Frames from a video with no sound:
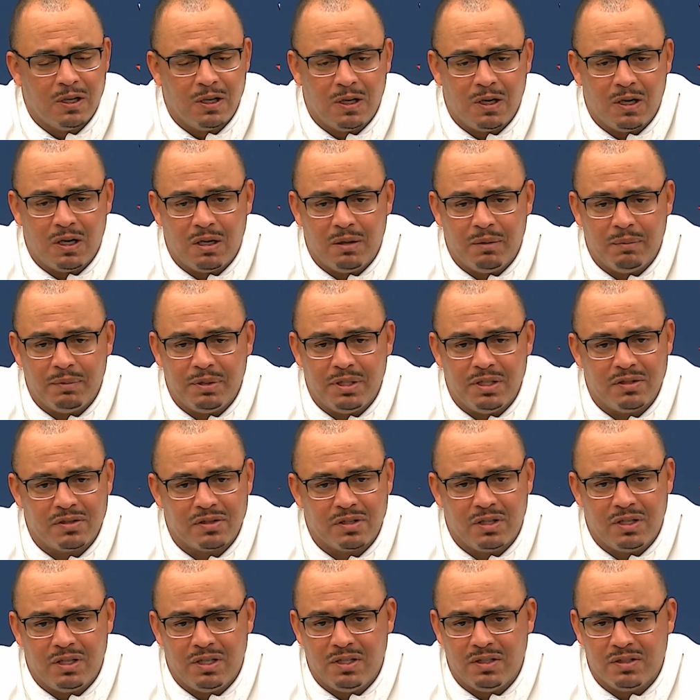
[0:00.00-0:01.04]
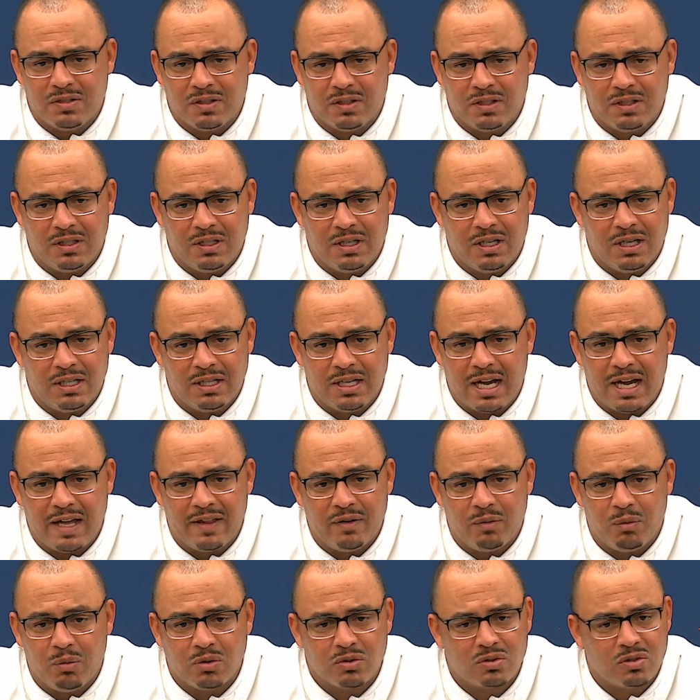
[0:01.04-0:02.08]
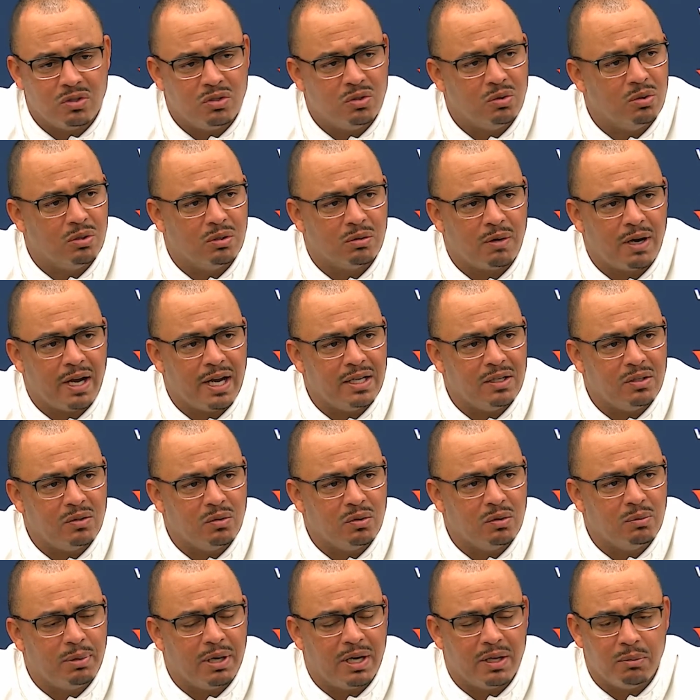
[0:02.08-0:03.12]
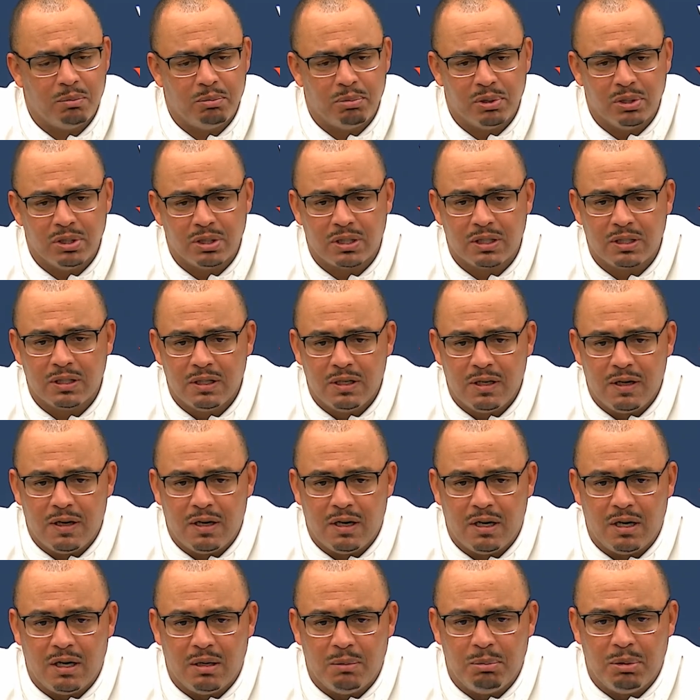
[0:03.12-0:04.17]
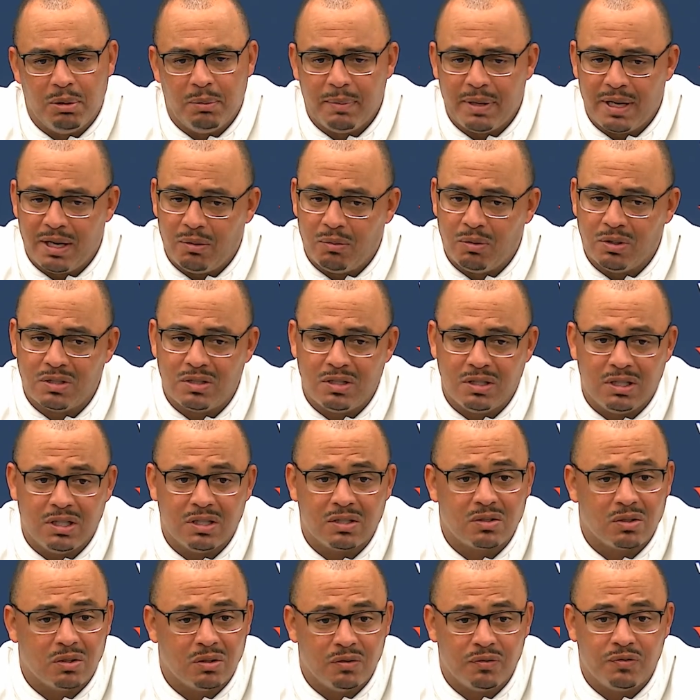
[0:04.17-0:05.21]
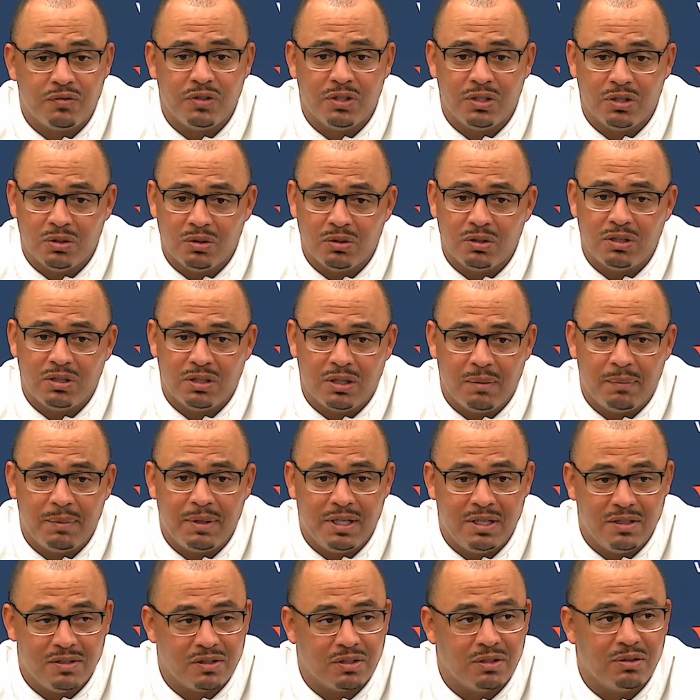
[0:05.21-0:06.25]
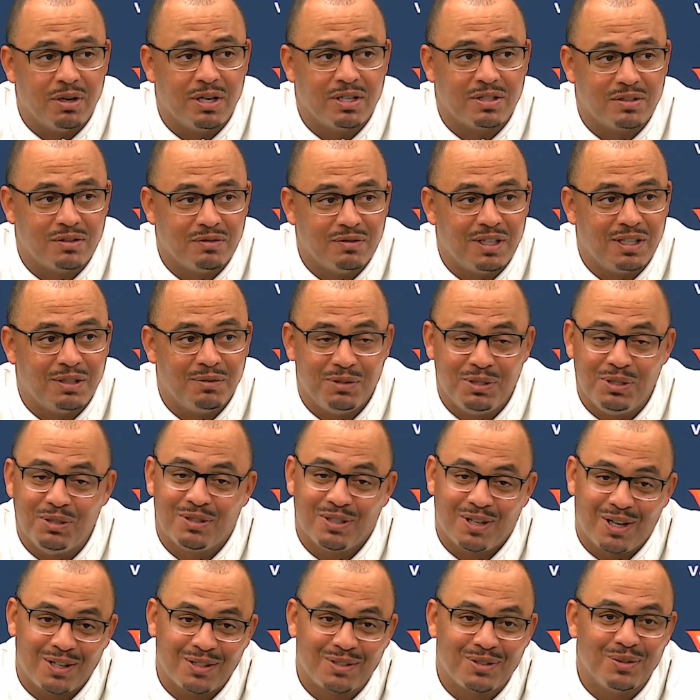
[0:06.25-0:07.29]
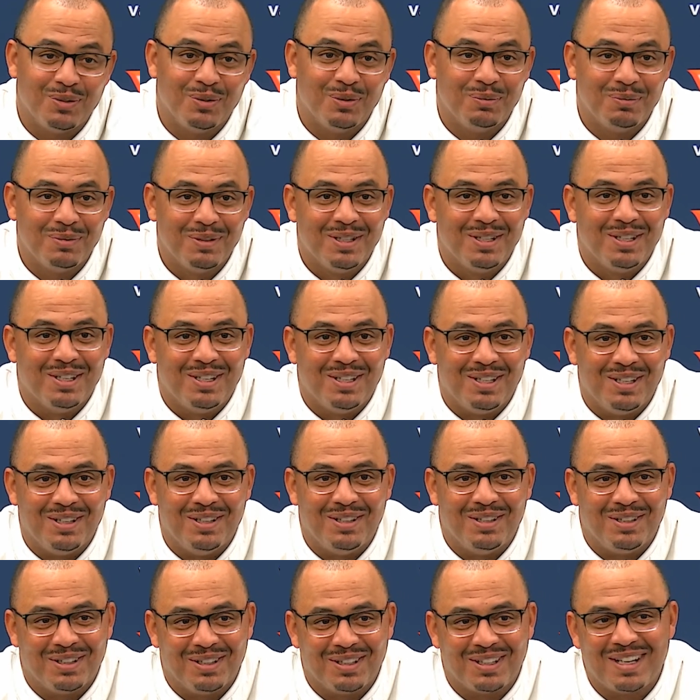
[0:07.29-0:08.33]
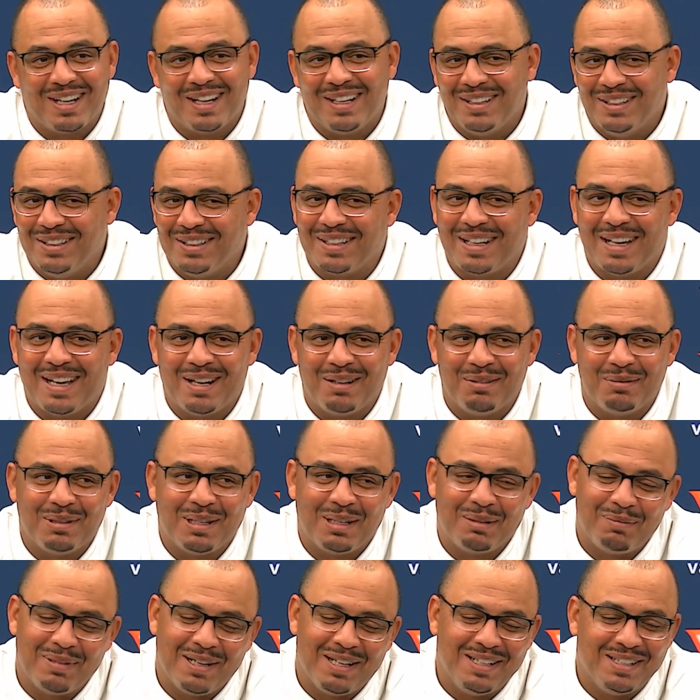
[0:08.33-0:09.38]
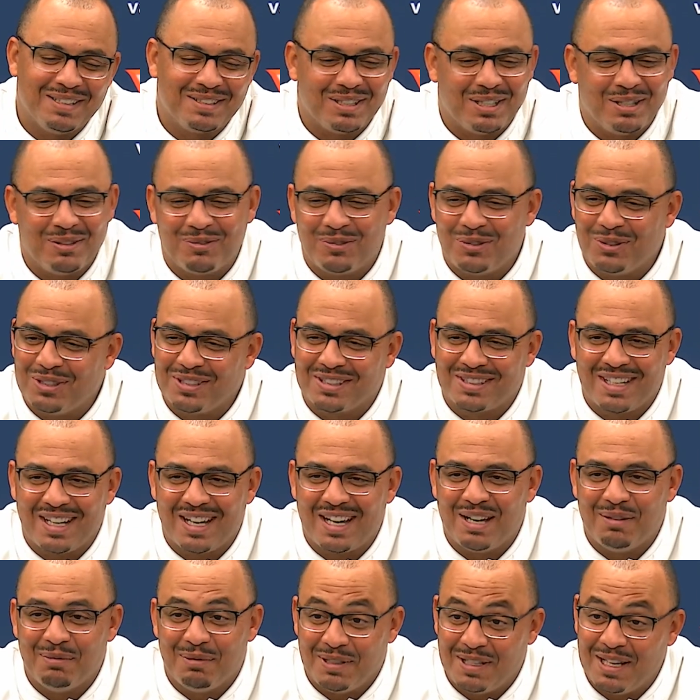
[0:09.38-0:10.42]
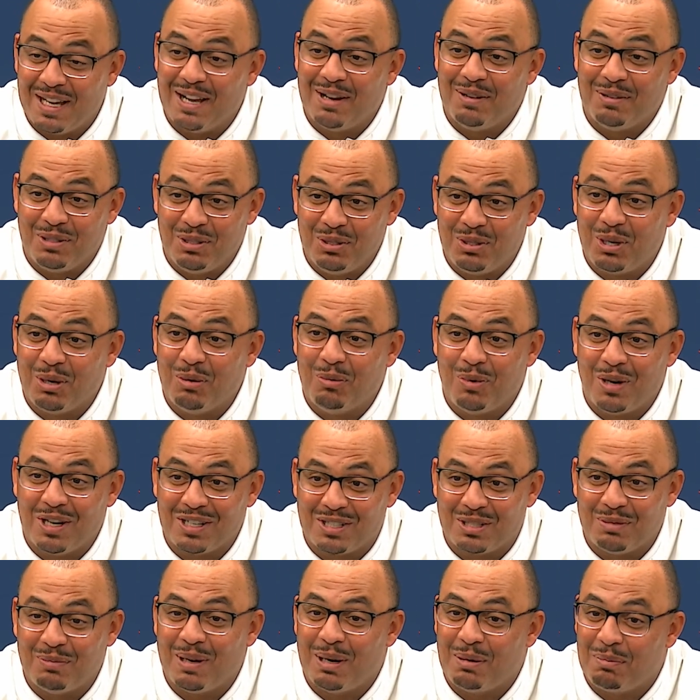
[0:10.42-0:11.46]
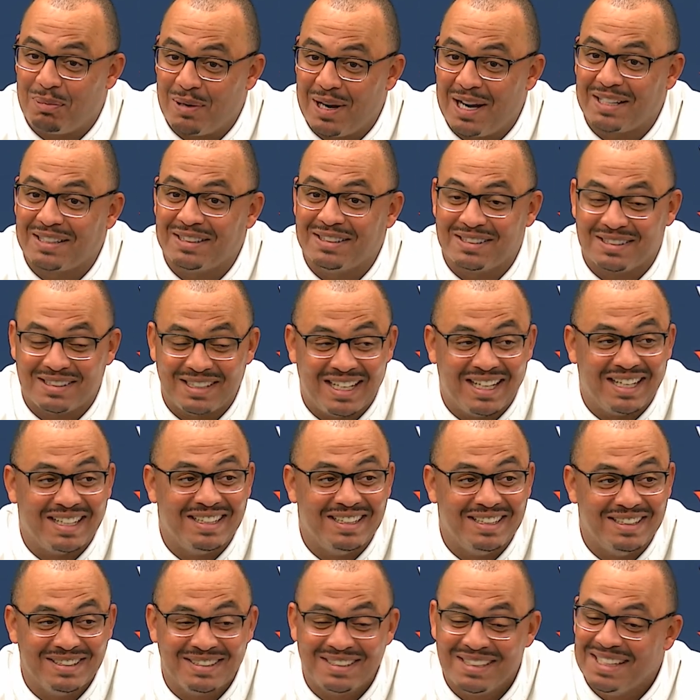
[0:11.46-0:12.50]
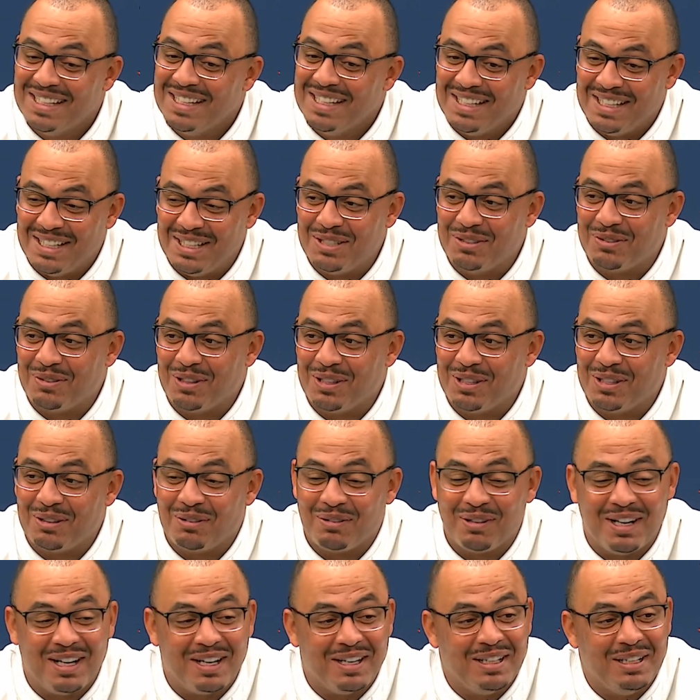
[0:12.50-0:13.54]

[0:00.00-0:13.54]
He's a guy that wants to do it right, do it by the book. But, man, once he gets on the field, I mean, he's aggressive. Like, when you talk to him, you know, you're going to kind of look at him like, man, this Air Force guy. But now you come watch him at practice now. He's running around.